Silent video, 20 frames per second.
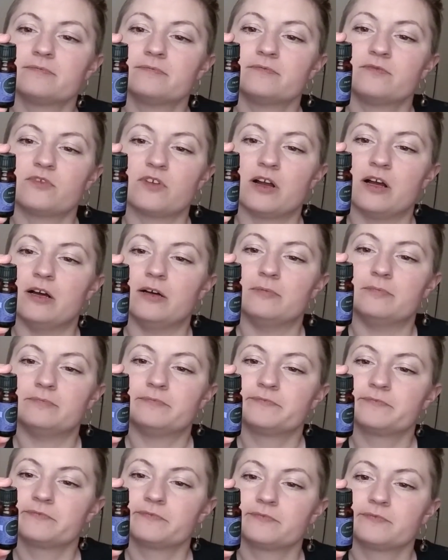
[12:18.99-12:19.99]

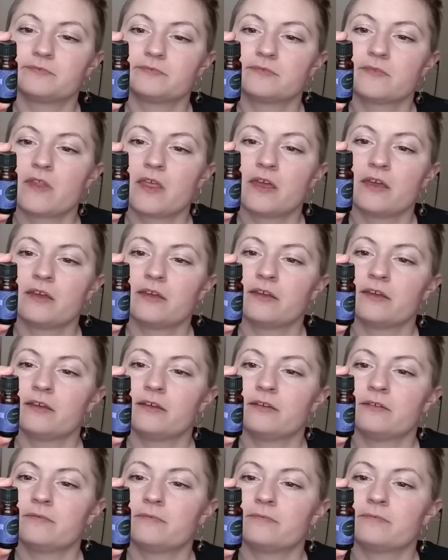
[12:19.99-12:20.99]
from
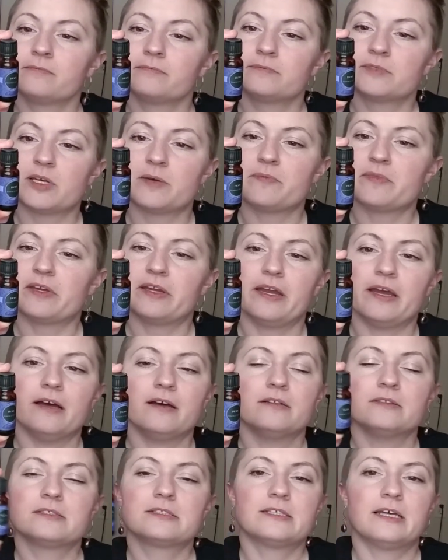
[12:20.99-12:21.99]
something
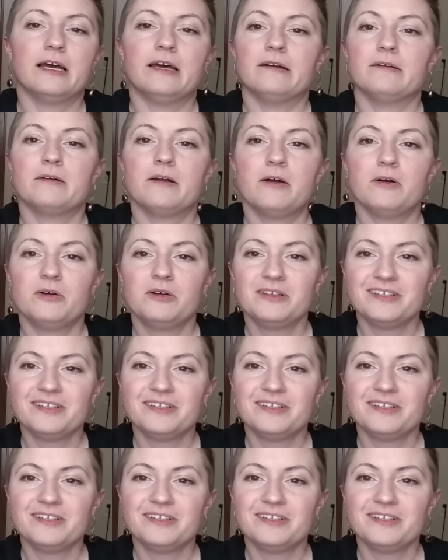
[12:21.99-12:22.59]
else, I don't know.